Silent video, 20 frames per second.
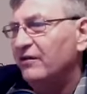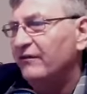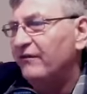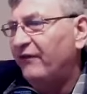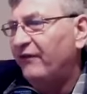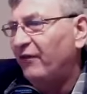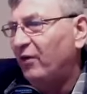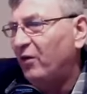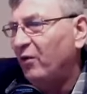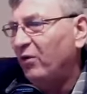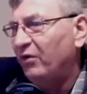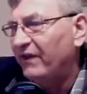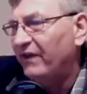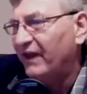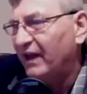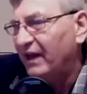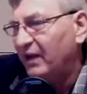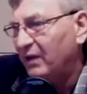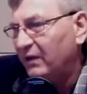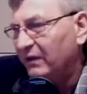fall
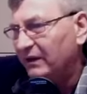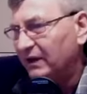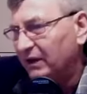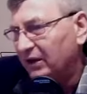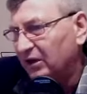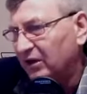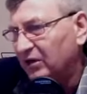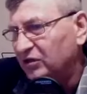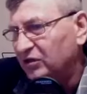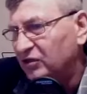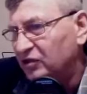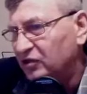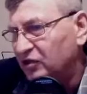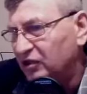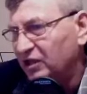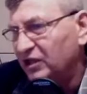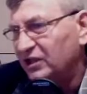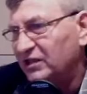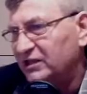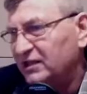down in
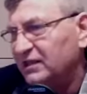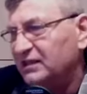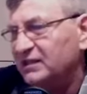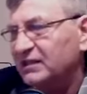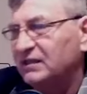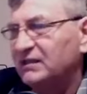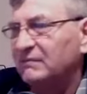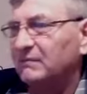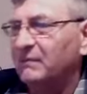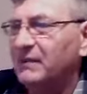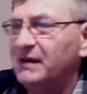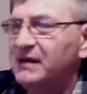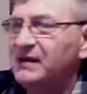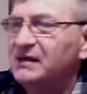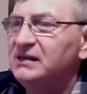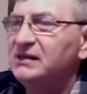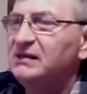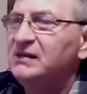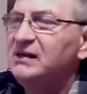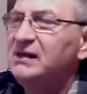Jesus'
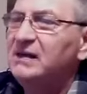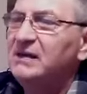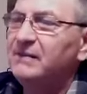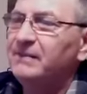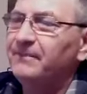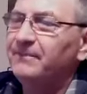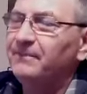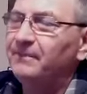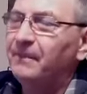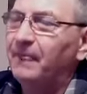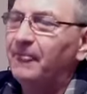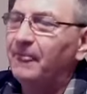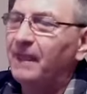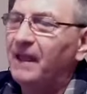mighty name.